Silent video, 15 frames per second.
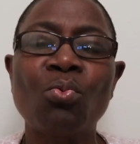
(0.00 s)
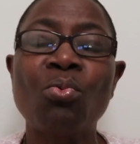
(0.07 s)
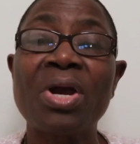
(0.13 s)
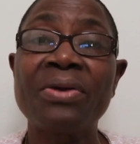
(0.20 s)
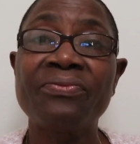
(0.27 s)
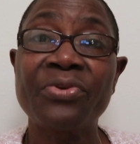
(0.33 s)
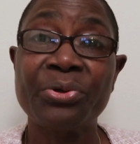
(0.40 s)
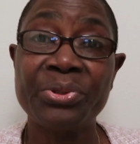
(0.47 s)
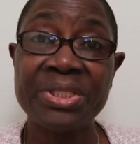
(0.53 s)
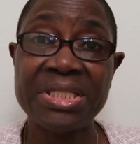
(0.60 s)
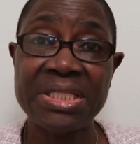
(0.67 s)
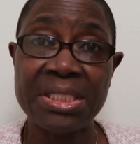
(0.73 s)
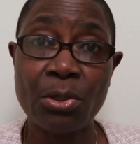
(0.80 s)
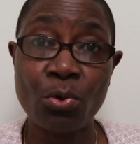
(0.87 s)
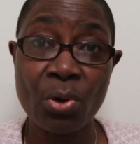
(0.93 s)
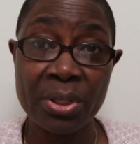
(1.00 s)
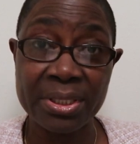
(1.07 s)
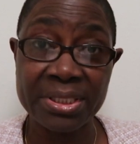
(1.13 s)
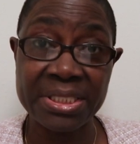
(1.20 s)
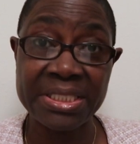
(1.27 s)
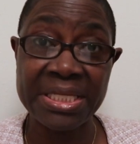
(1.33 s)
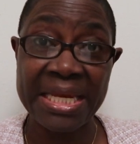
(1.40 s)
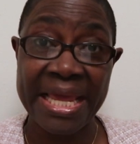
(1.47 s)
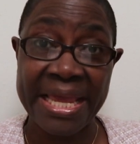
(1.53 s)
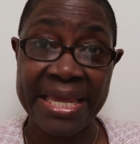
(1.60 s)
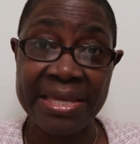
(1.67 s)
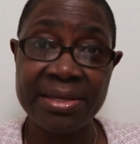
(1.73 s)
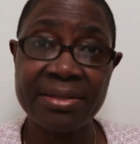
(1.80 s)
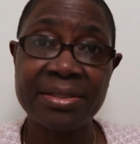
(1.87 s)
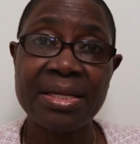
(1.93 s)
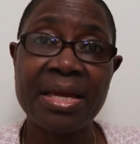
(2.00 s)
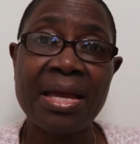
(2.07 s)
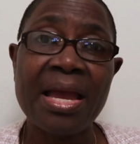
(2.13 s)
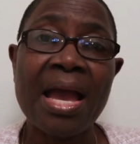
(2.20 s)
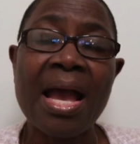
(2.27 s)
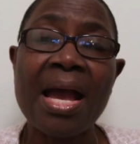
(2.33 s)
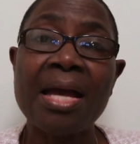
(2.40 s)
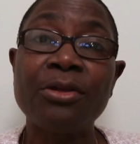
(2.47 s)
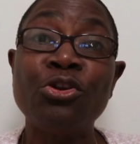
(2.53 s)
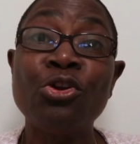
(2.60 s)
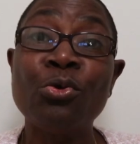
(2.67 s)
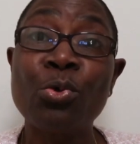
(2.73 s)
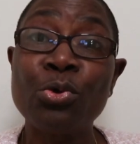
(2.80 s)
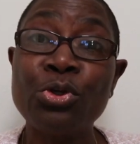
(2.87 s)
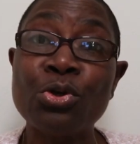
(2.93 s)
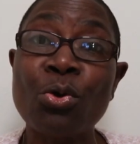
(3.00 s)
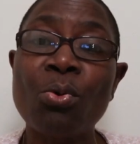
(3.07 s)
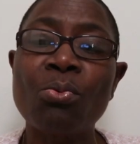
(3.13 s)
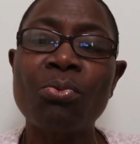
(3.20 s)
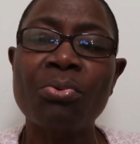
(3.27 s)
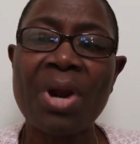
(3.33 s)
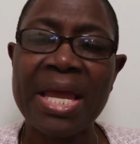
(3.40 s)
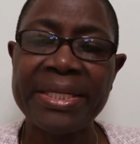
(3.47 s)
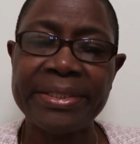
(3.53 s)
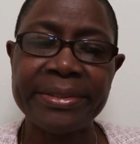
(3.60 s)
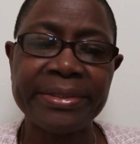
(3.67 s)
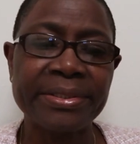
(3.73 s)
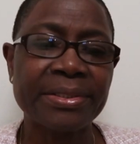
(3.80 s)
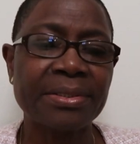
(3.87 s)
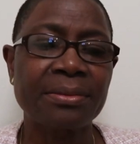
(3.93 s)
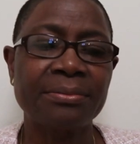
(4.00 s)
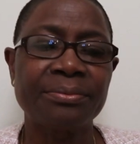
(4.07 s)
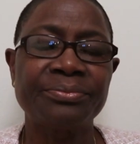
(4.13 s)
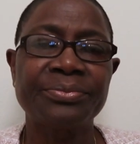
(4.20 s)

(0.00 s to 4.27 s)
weather delay and know your rights.